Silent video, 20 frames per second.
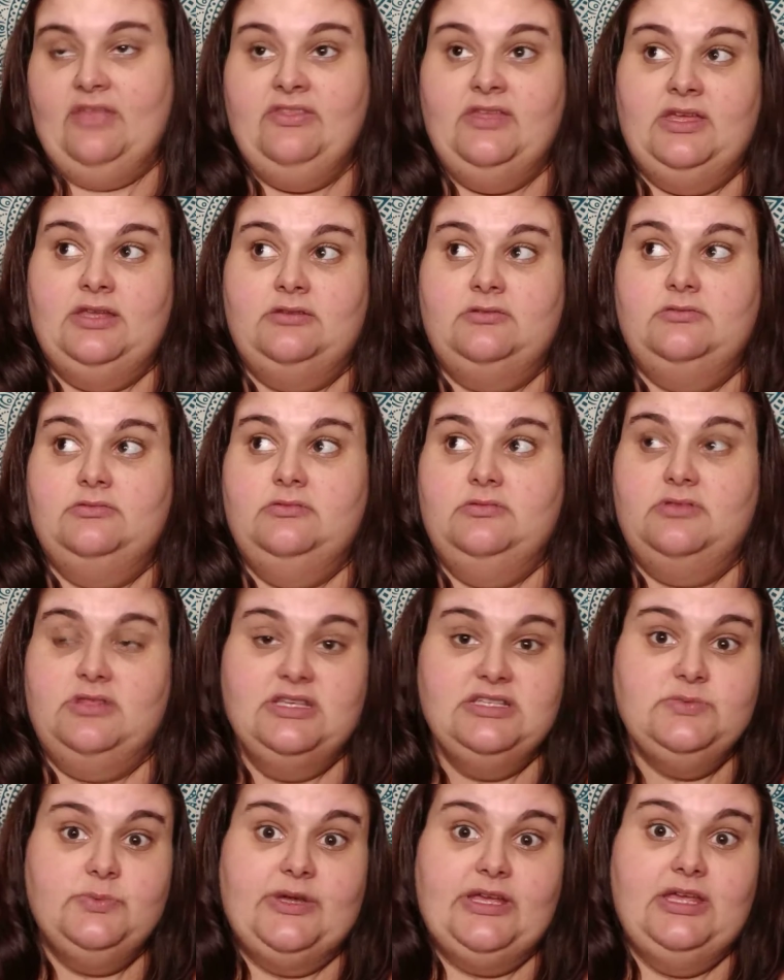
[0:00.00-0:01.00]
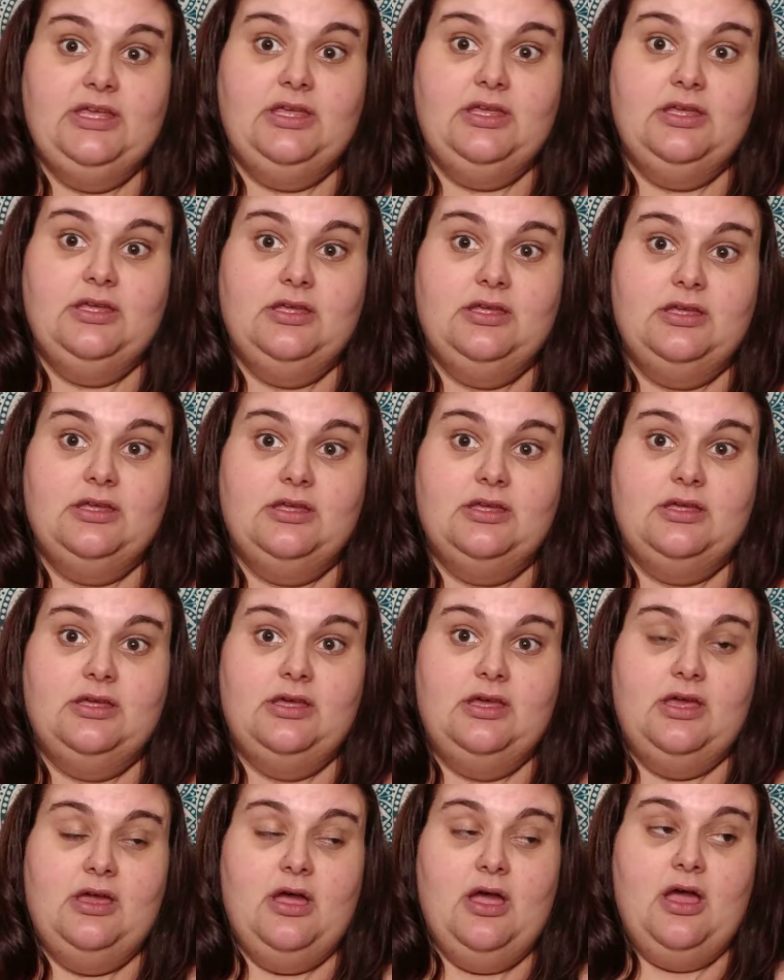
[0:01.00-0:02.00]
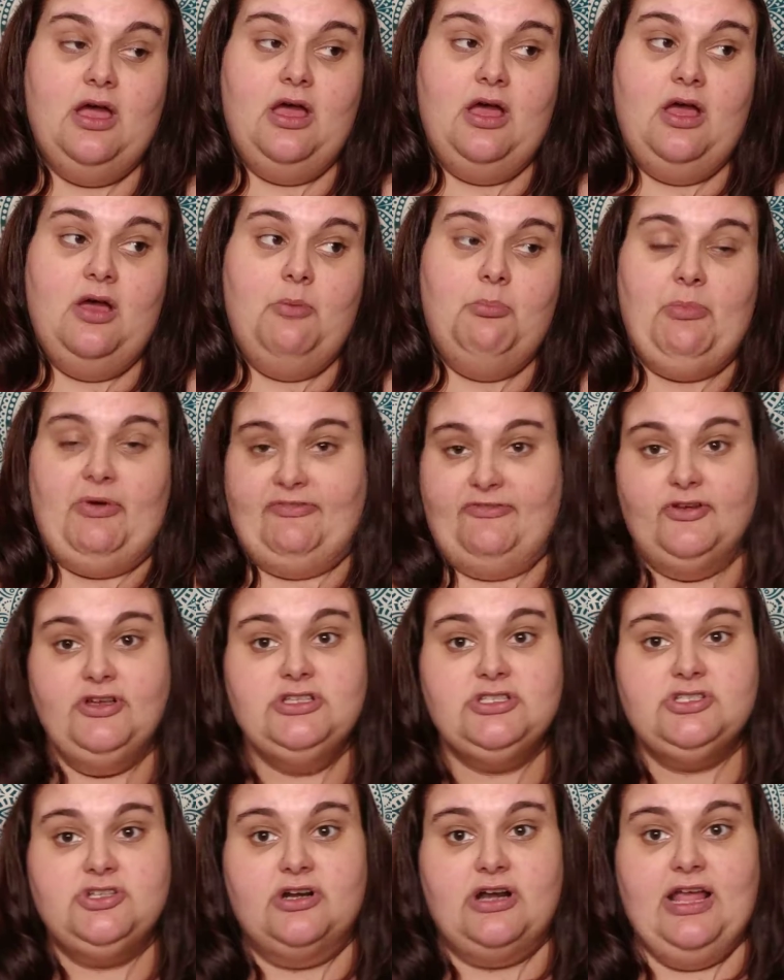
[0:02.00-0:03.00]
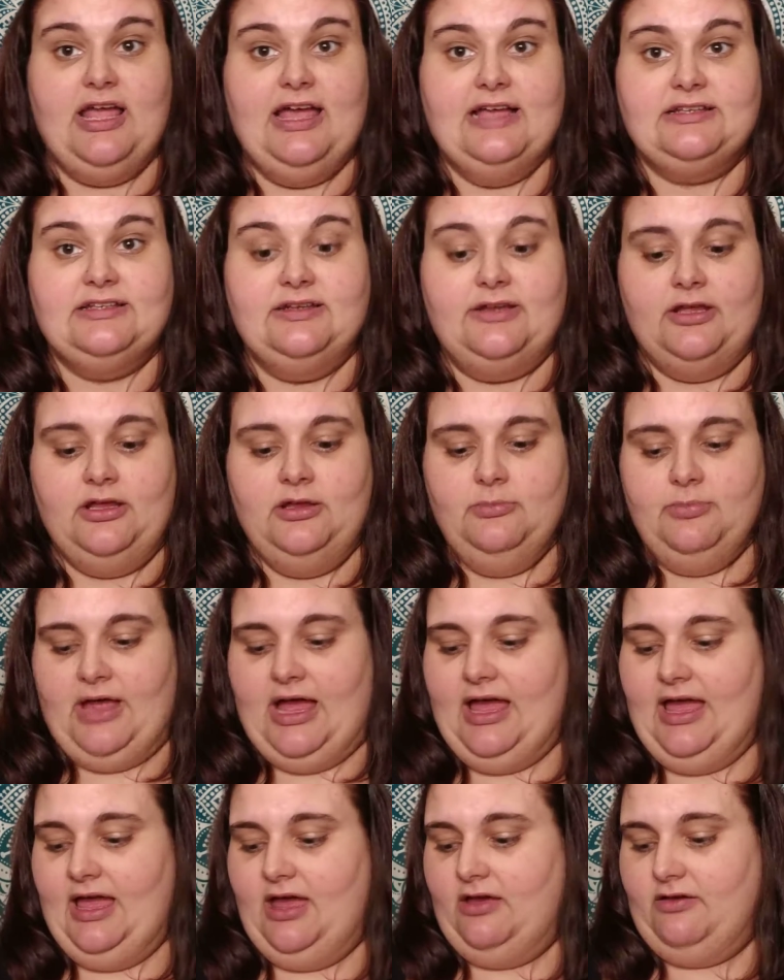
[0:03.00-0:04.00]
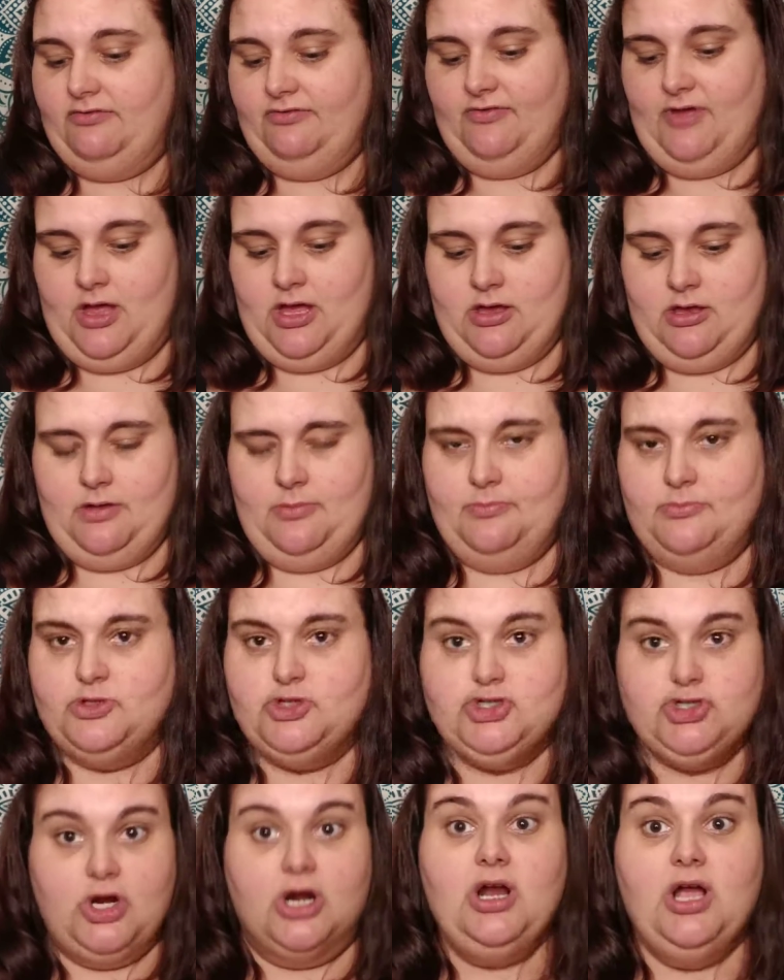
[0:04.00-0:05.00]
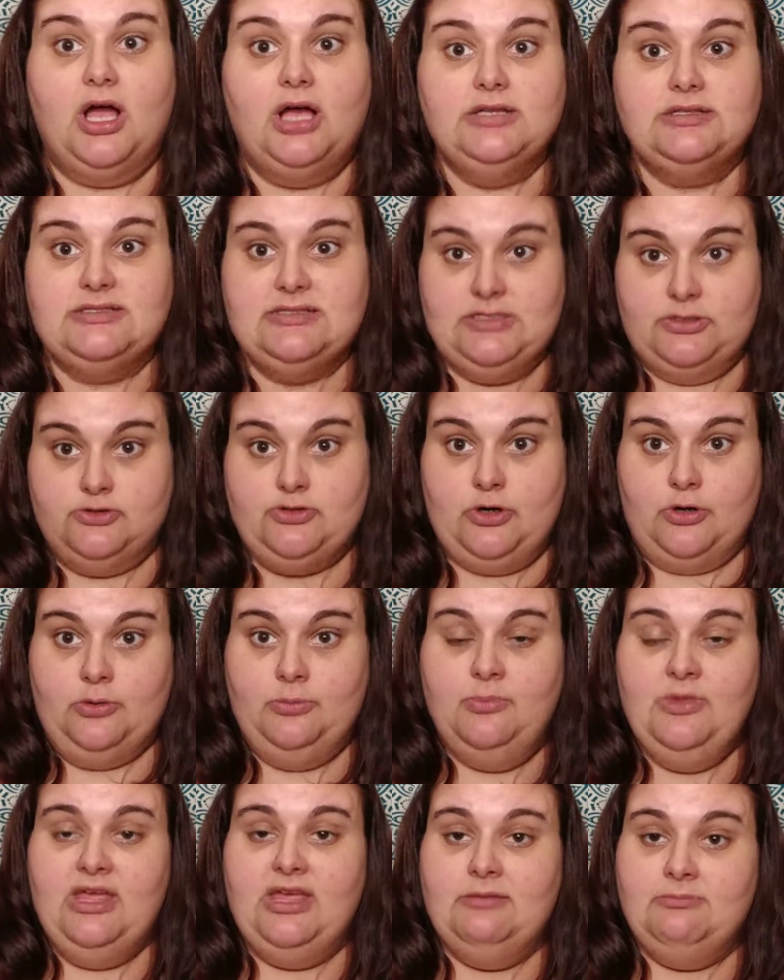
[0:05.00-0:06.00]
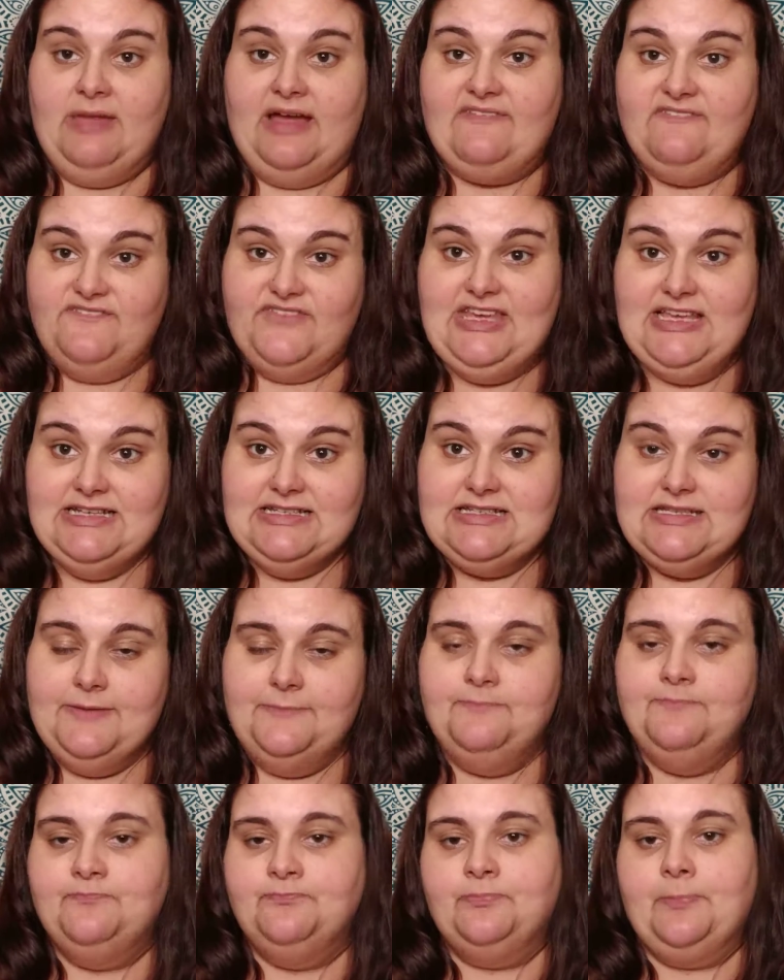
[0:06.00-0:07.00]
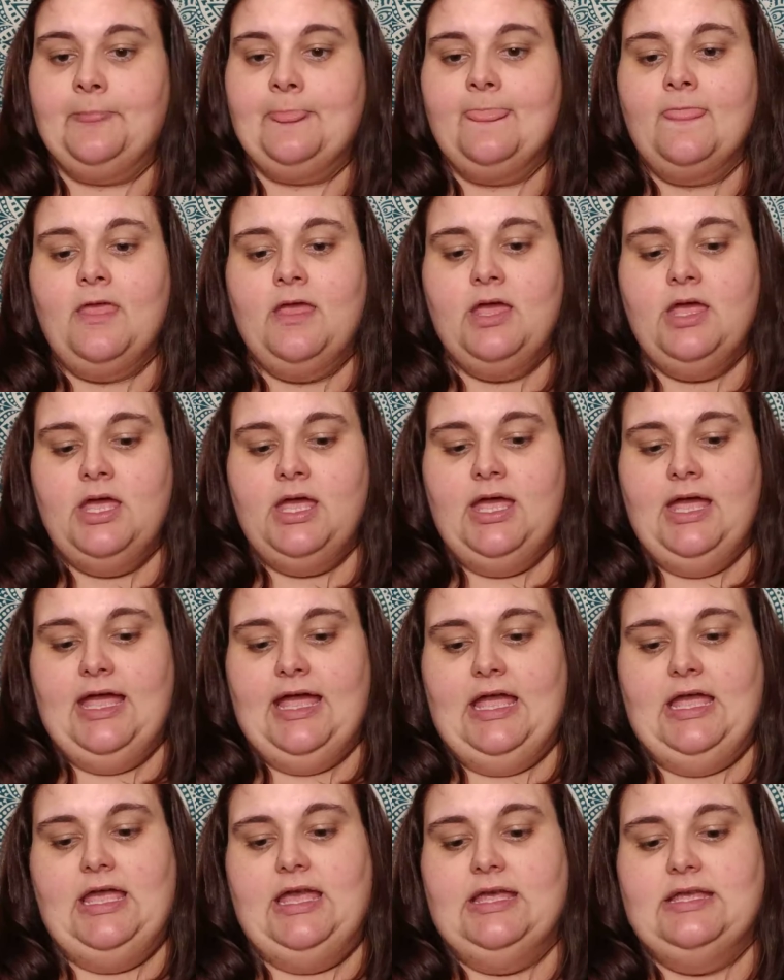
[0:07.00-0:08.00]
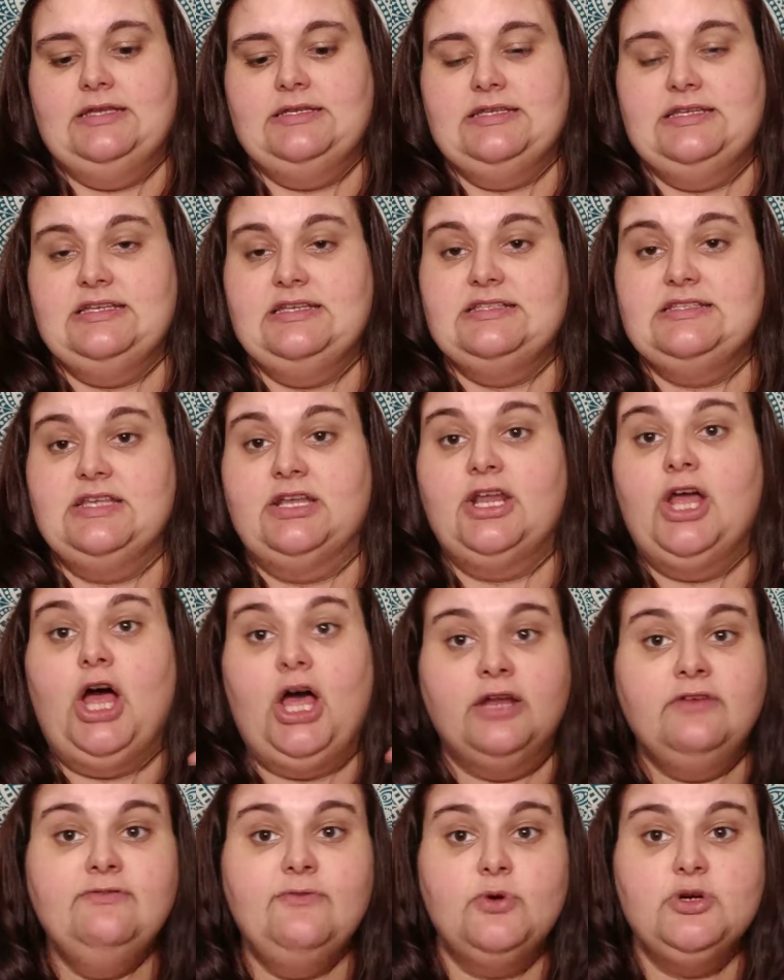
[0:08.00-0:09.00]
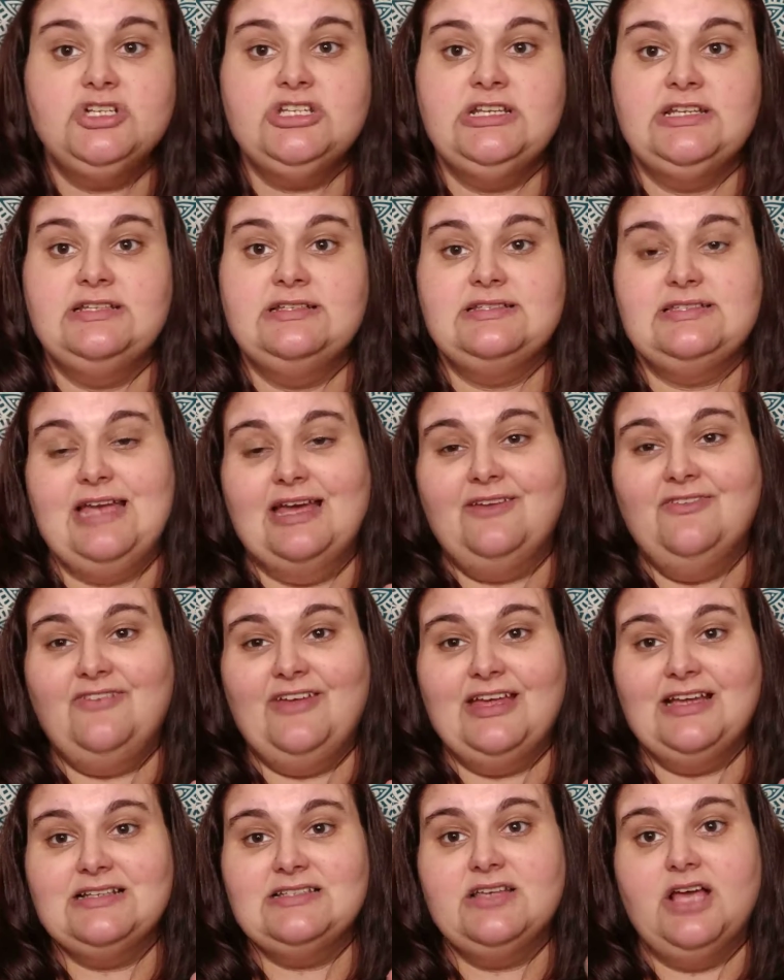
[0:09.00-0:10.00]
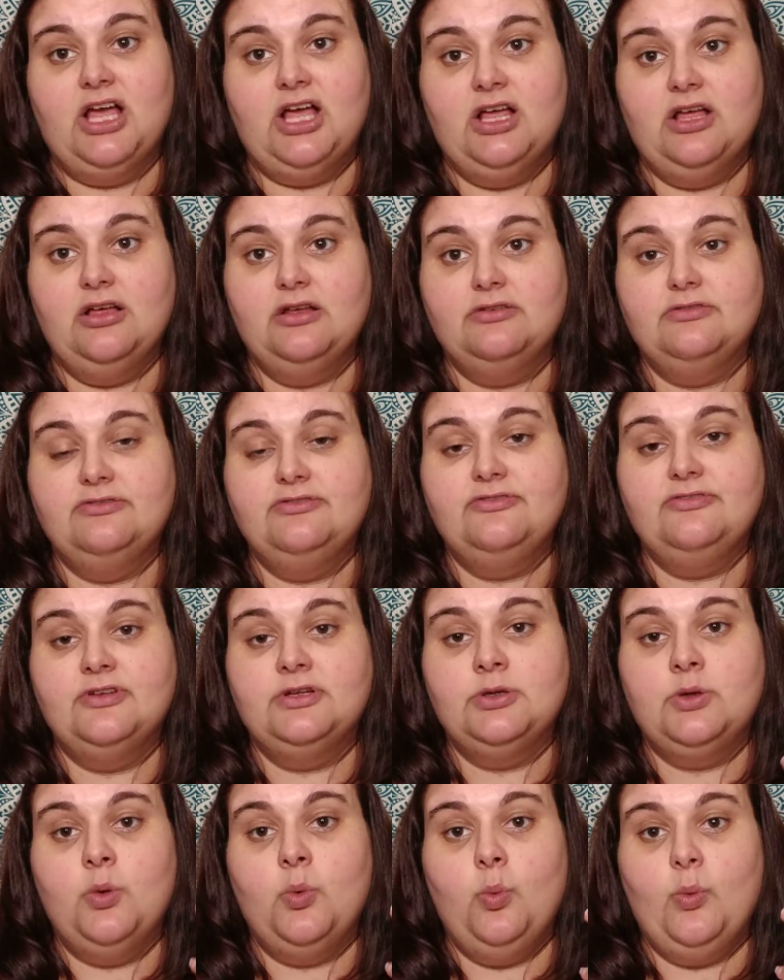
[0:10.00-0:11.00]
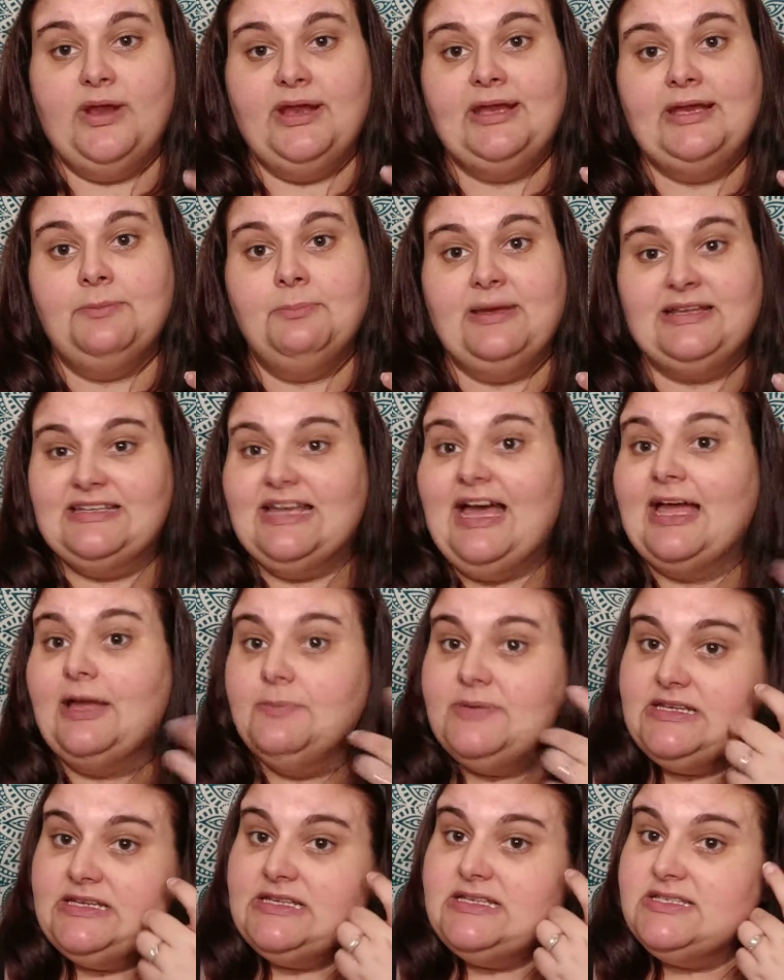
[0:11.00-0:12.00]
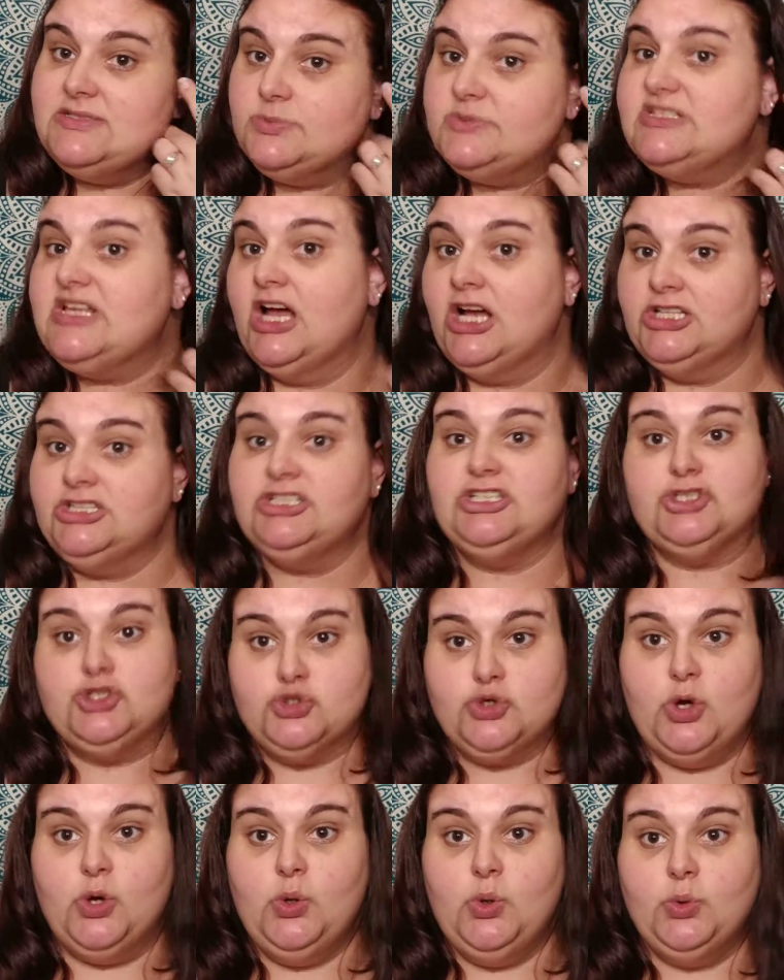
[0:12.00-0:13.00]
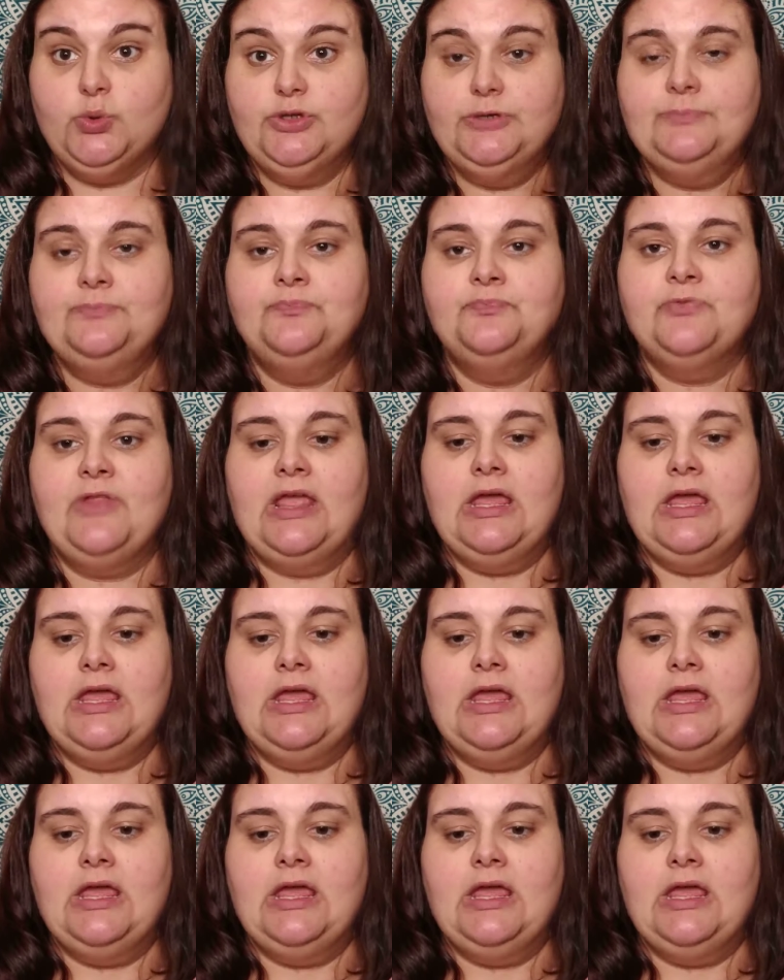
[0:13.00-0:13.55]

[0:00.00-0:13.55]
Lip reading: then this week, my foot started acting up. I have Charcot syndrome in my feet. And it is an unfortunate side effect of when my diabetes was uncontrolled.